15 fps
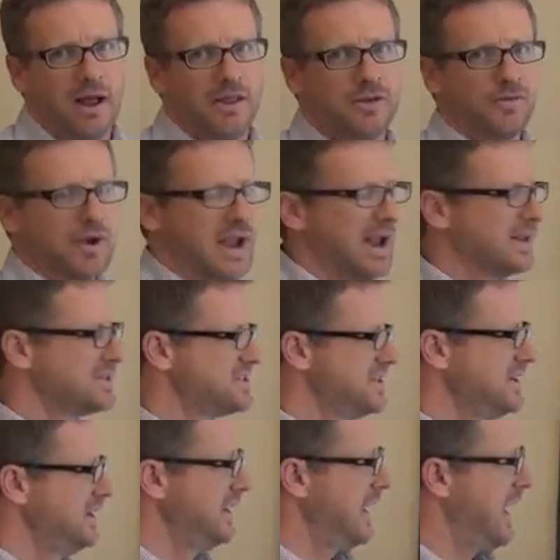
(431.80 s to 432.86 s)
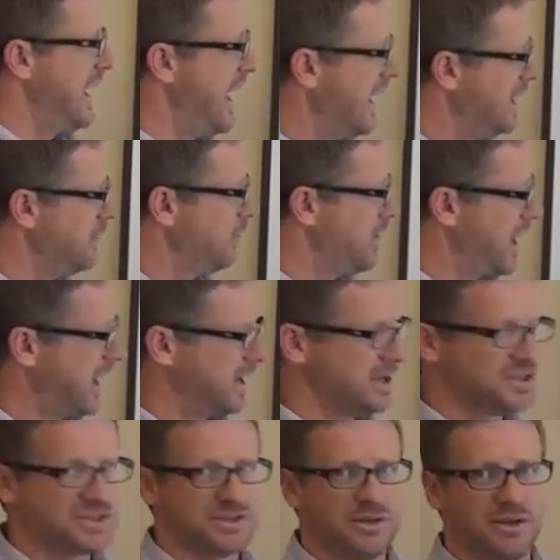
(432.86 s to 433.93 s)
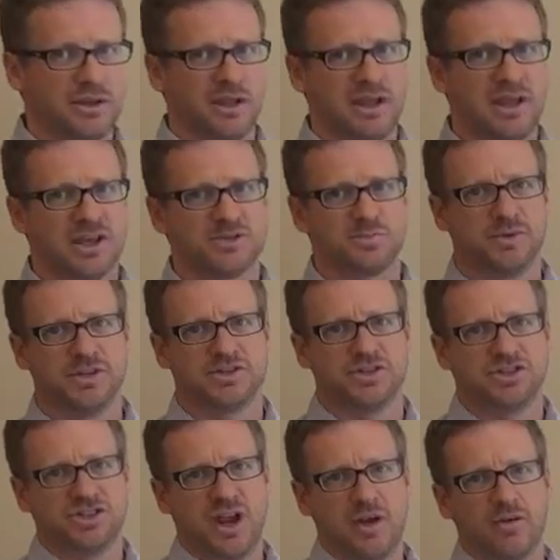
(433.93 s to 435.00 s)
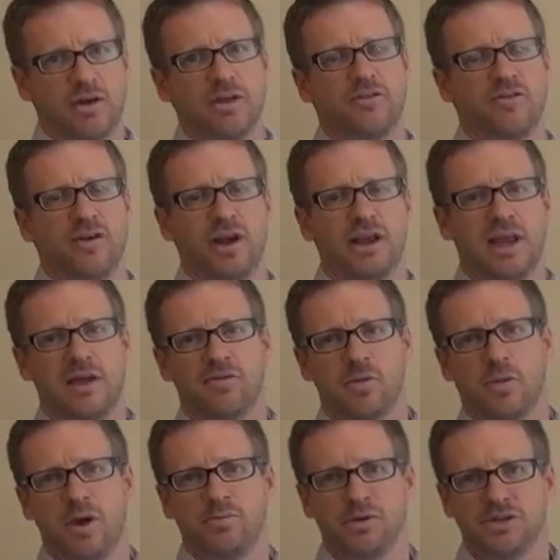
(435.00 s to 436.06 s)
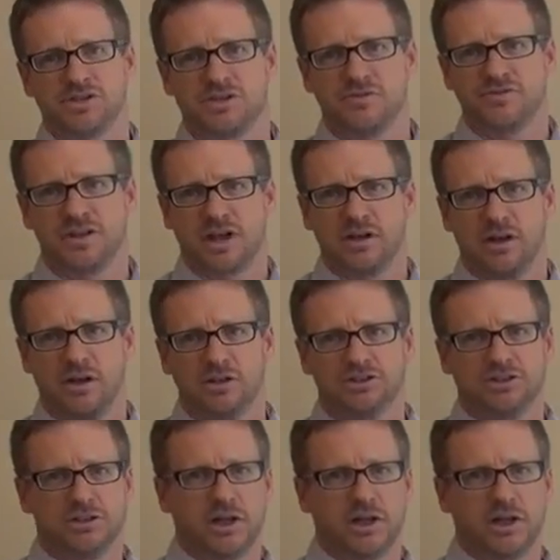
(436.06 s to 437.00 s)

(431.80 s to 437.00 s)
And the reality, anyway, is that the ESBs are generally fairly heavyweight pieces of technology.